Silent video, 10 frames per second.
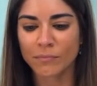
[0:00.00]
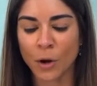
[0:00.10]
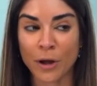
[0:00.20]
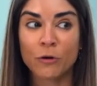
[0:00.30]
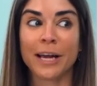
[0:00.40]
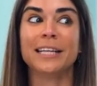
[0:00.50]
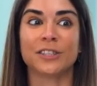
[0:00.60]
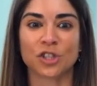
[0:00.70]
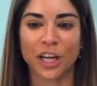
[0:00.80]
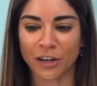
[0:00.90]
We created
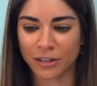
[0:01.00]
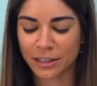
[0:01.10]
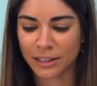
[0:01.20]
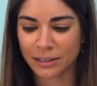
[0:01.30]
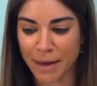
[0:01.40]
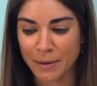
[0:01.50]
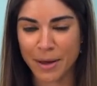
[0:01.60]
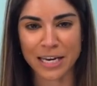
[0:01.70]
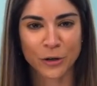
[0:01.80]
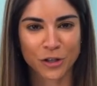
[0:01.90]
this channel many,
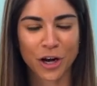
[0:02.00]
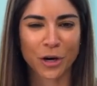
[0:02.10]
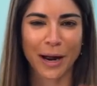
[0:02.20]
many years ago.